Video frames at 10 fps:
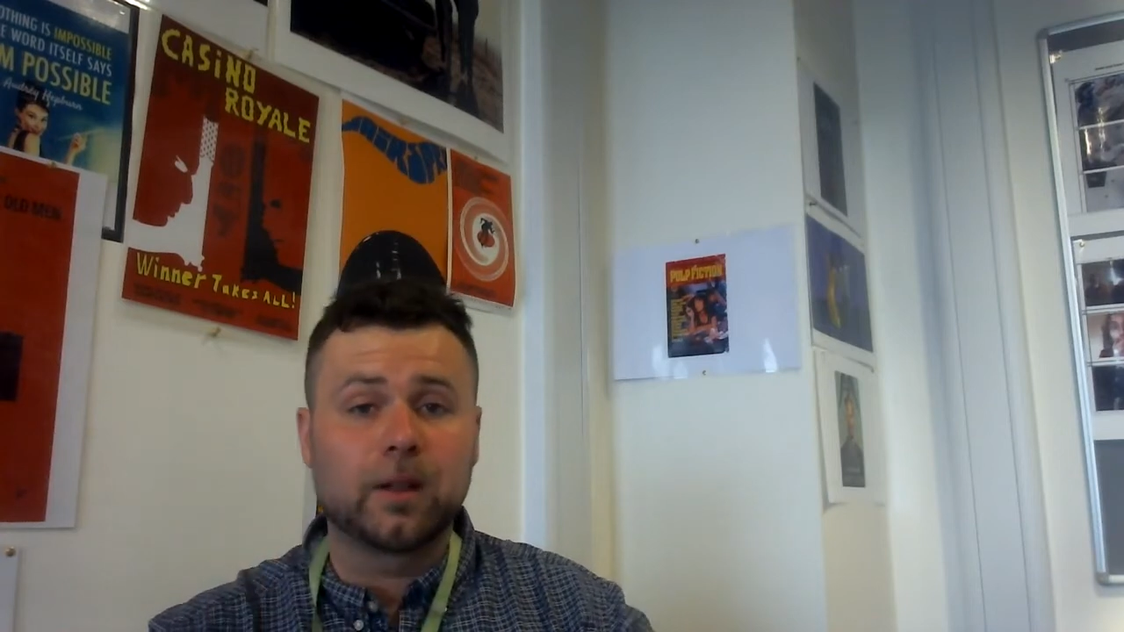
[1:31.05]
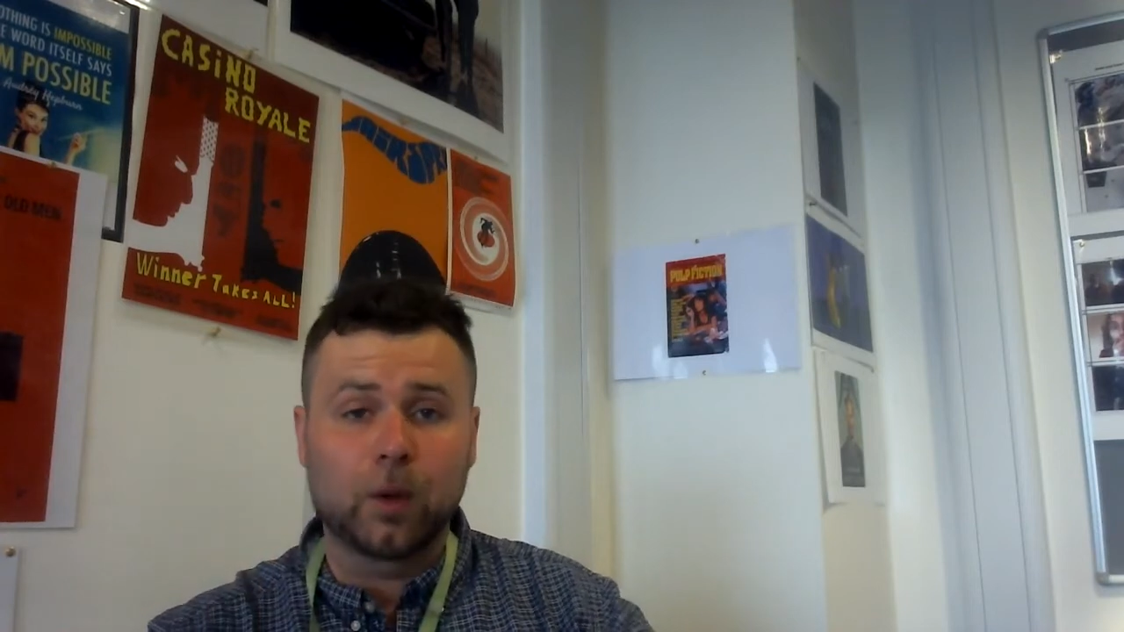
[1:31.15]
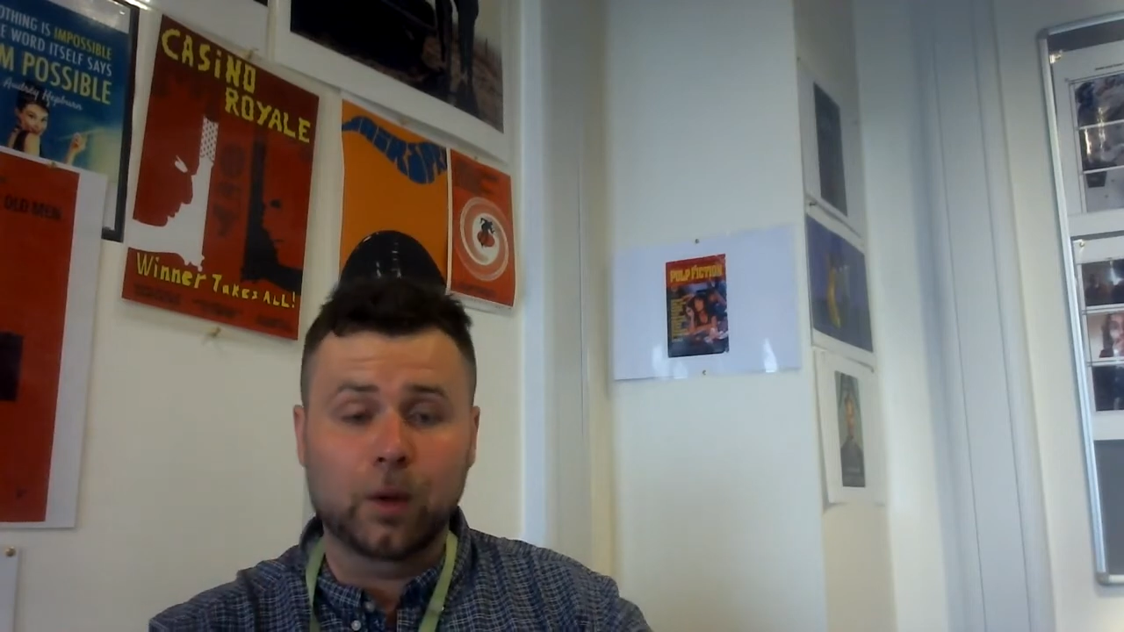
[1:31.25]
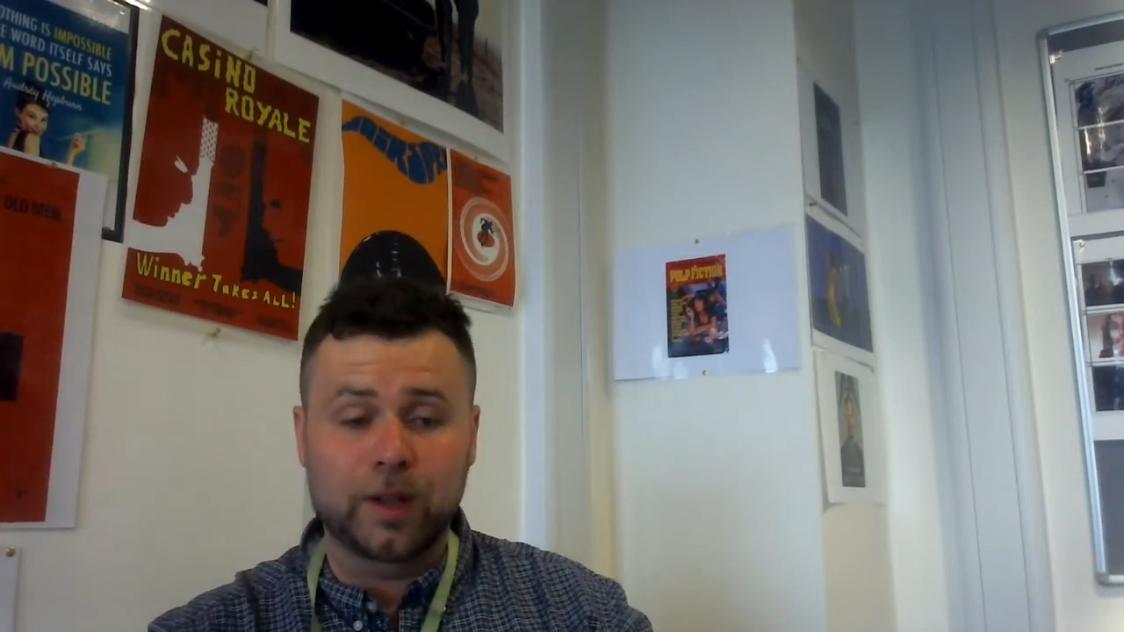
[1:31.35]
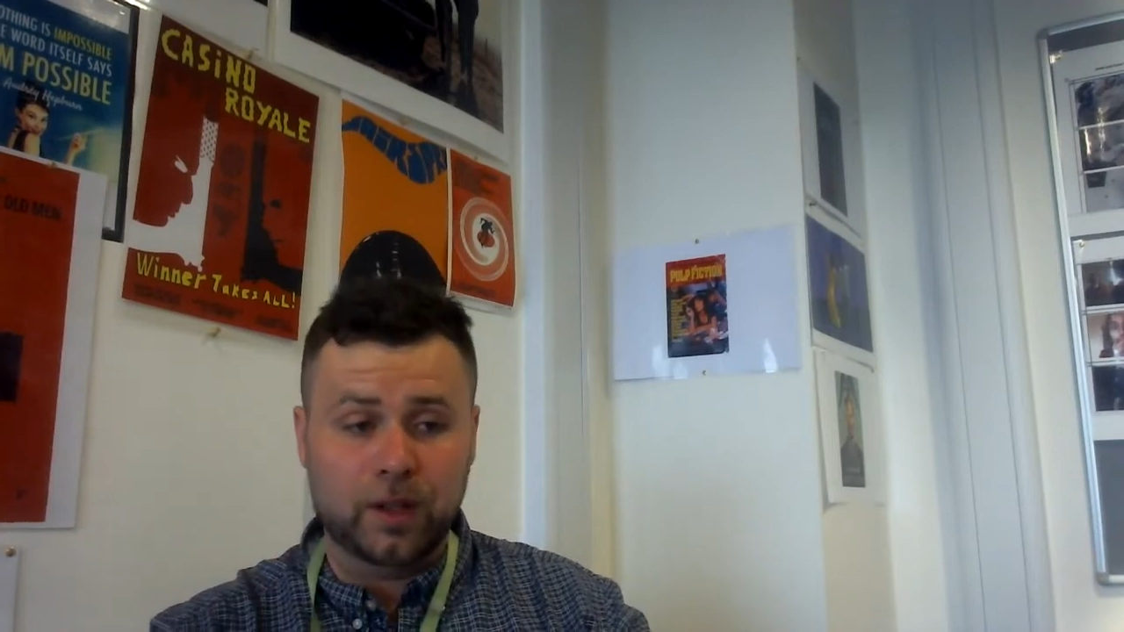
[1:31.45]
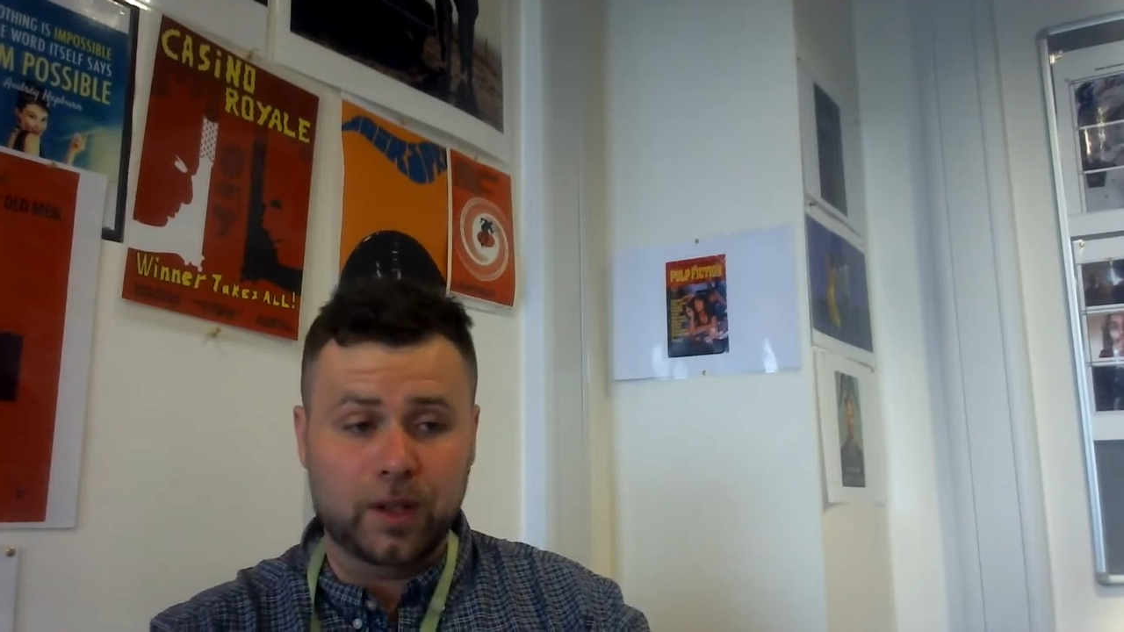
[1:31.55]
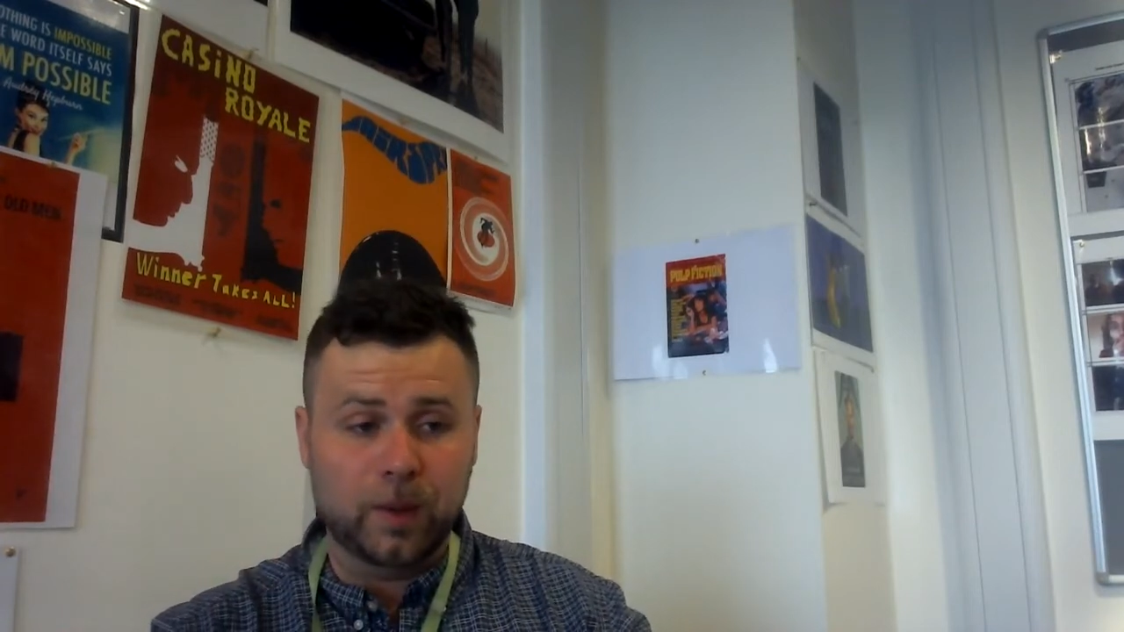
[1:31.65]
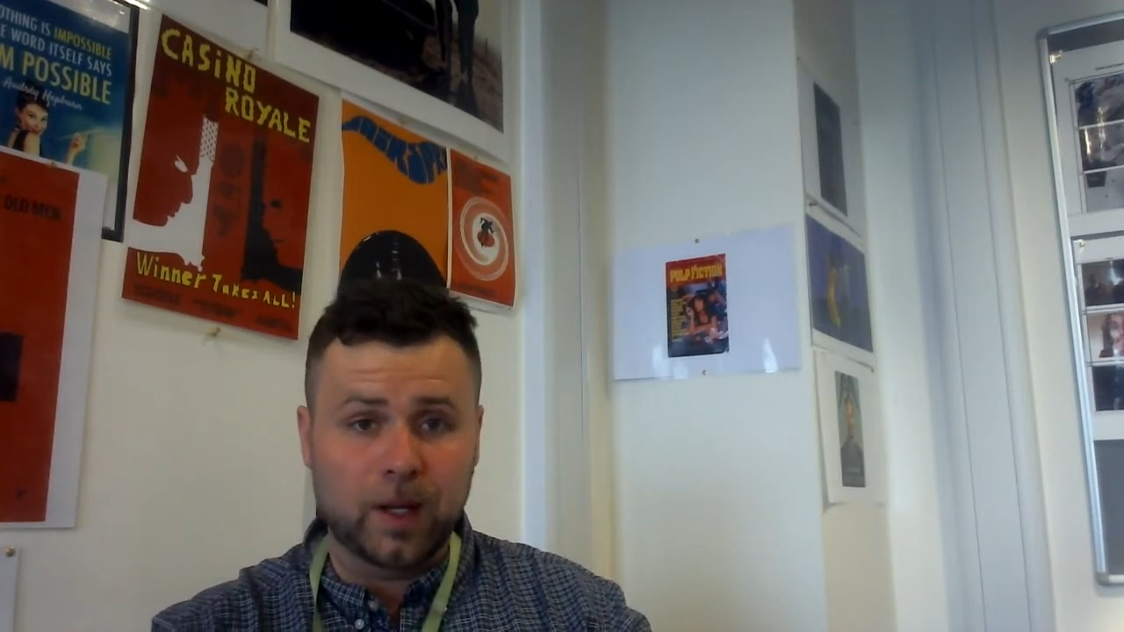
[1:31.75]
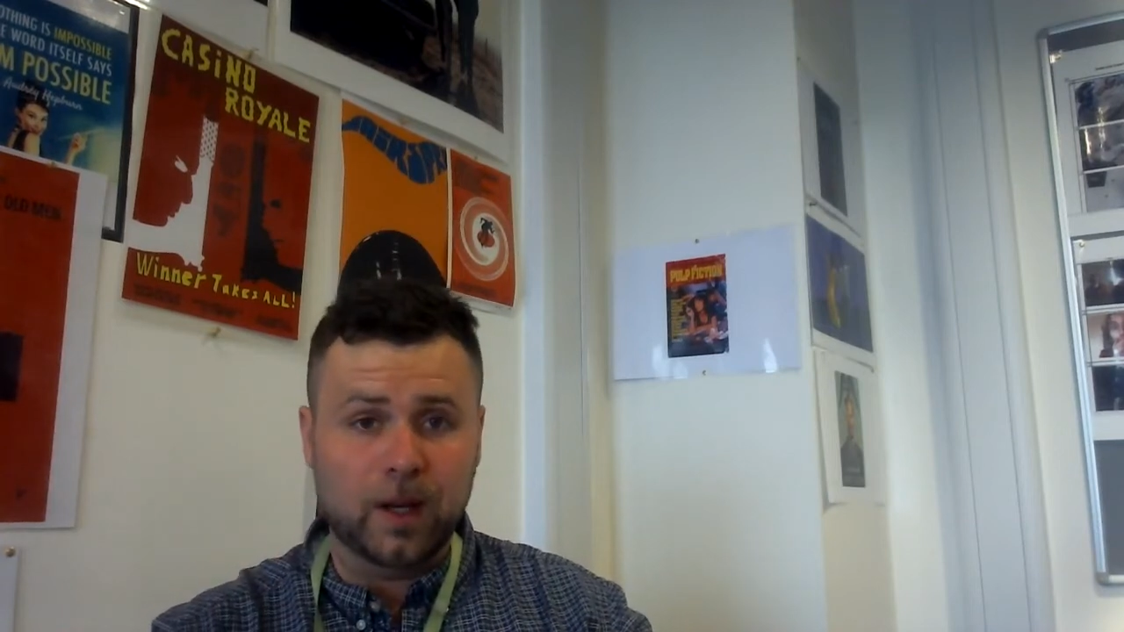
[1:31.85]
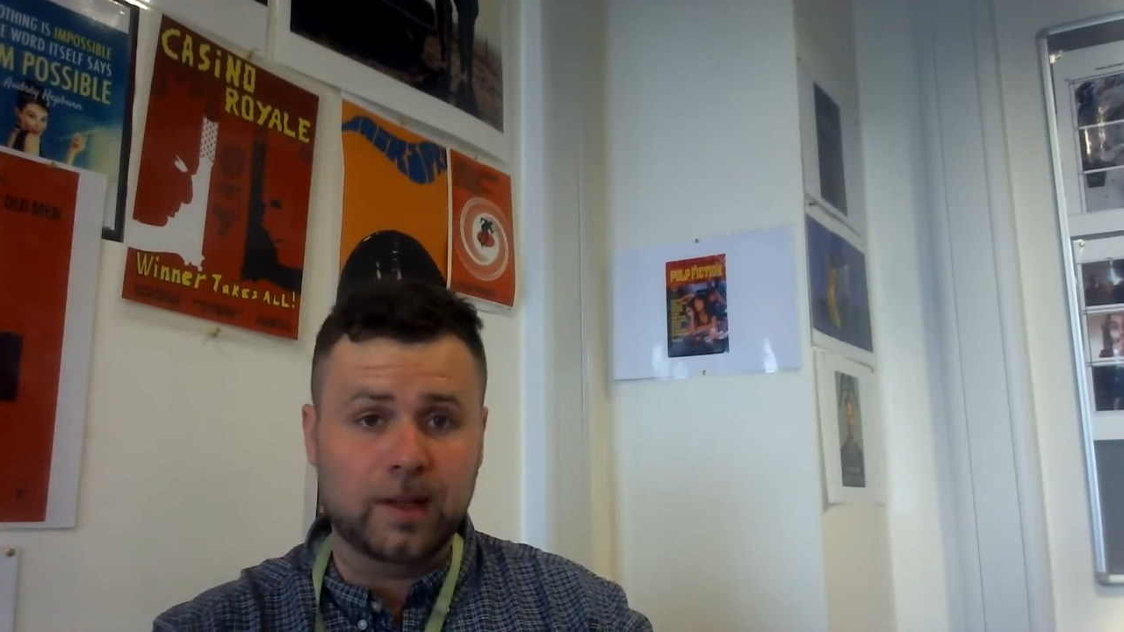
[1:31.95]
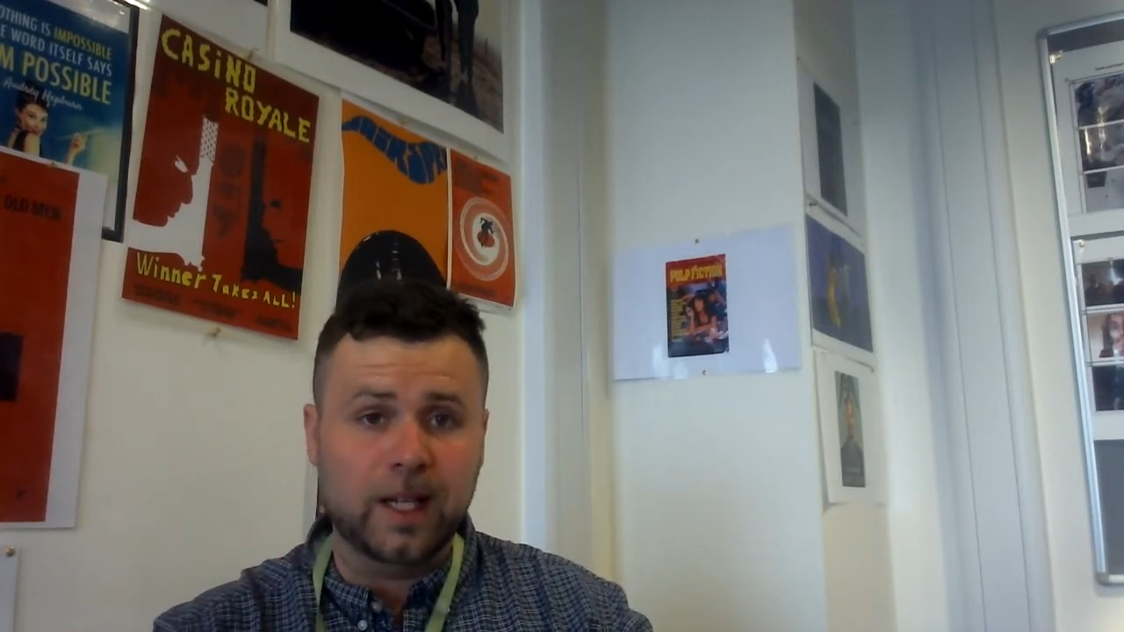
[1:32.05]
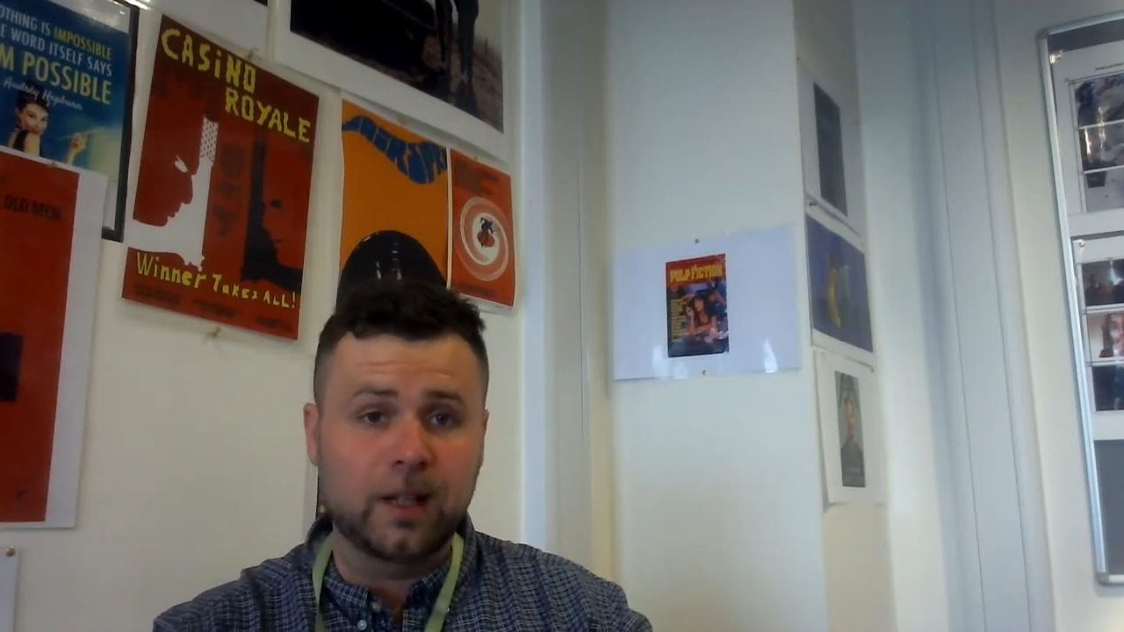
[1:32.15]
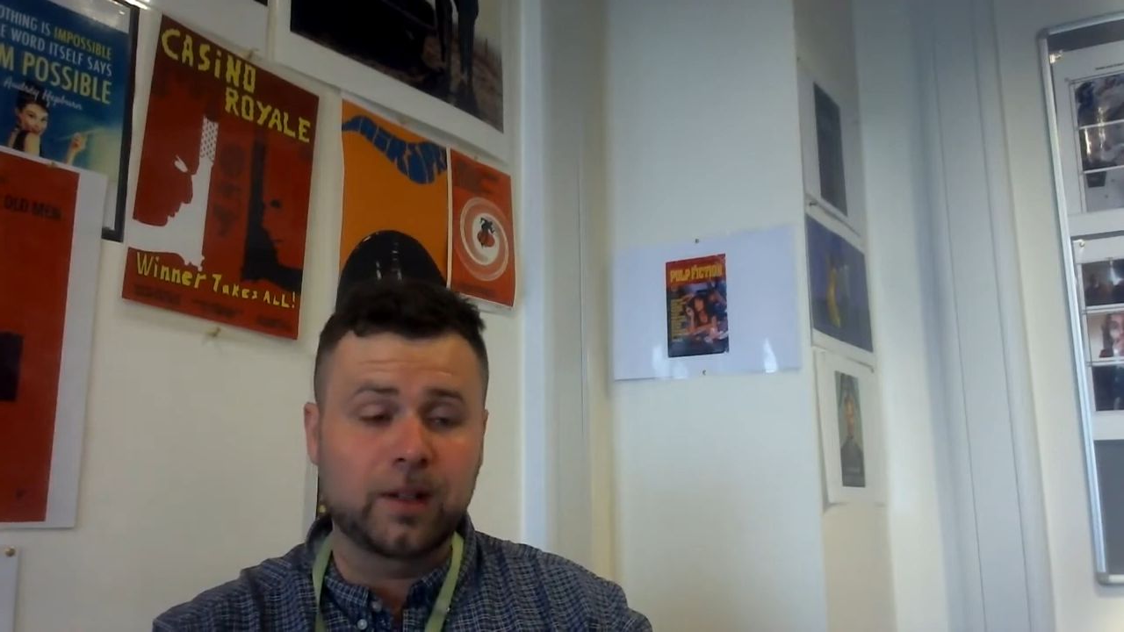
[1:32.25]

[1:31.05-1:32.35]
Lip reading: over the 2 years here